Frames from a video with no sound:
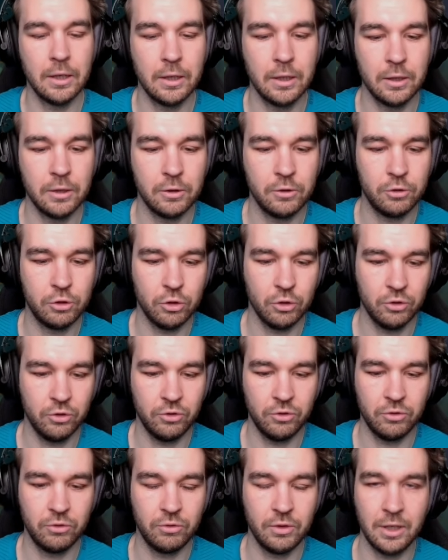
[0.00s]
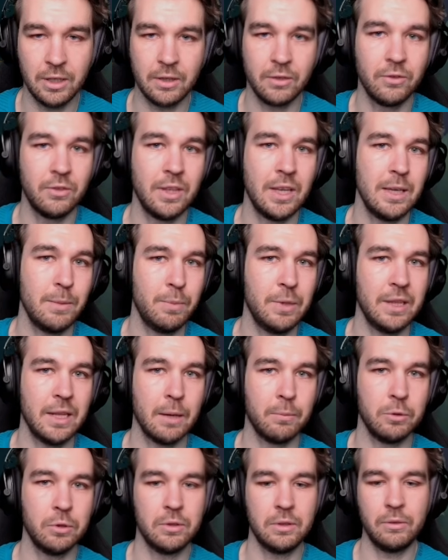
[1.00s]
just against AP
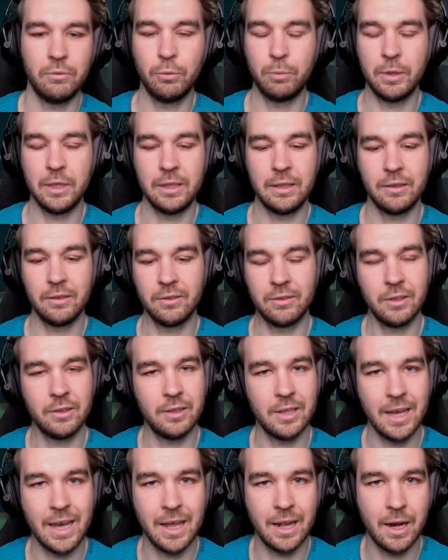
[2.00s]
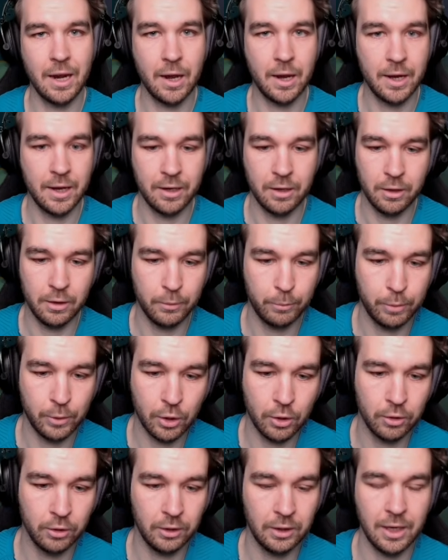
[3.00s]
damage. If you're playing against a Diana and a
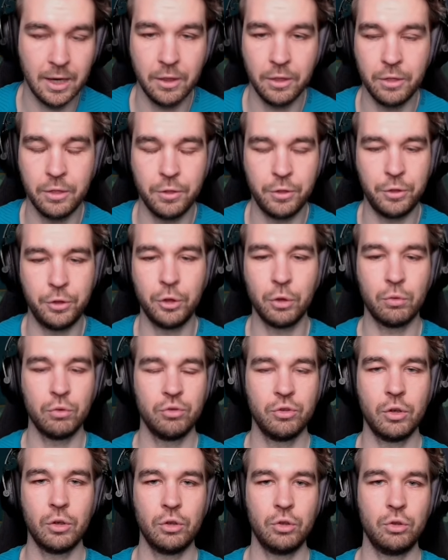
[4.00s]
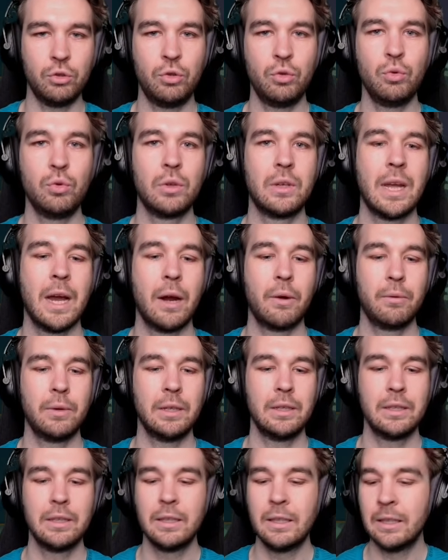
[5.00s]
LeBlanc, and those are the two
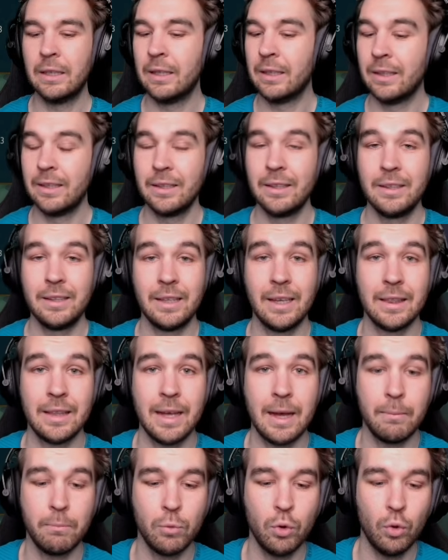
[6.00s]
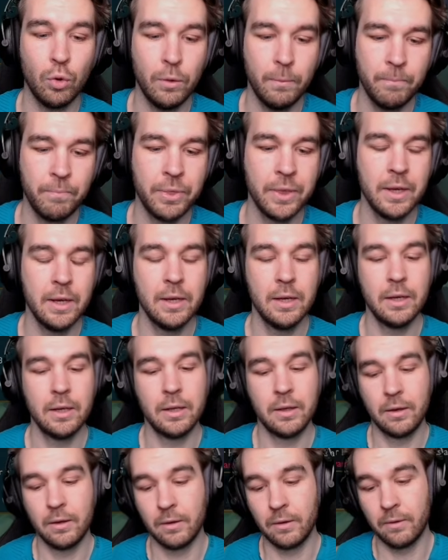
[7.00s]
carrying, get that Maw.
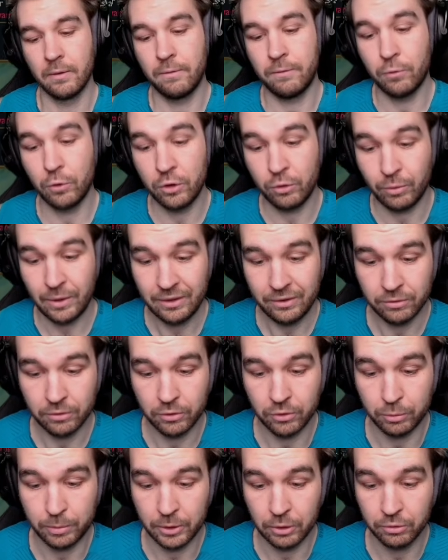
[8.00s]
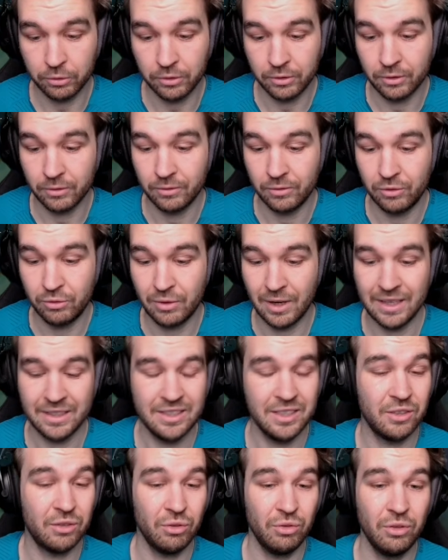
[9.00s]
For the rest of the build, you're
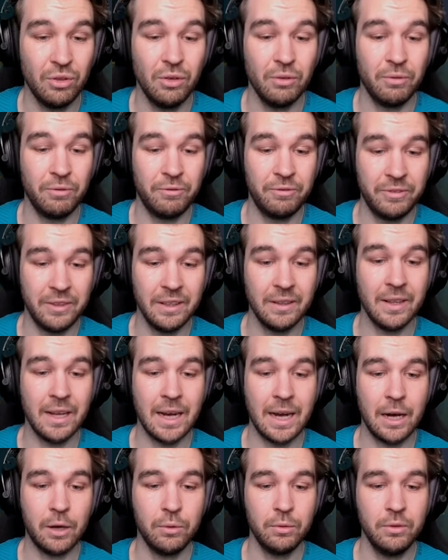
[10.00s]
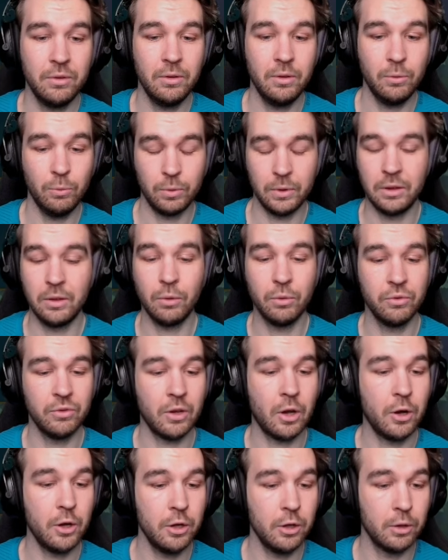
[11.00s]
actually just going to fill out with those
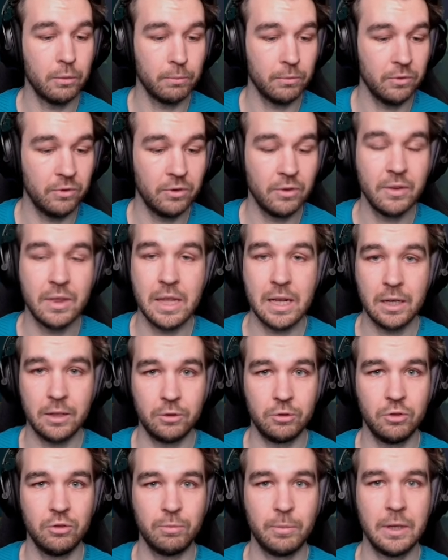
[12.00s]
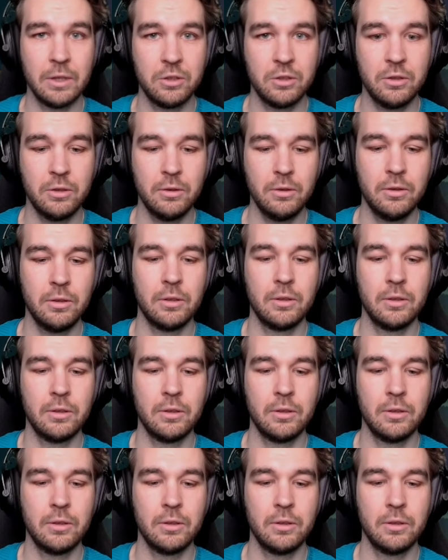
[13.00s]
items that I just mentioned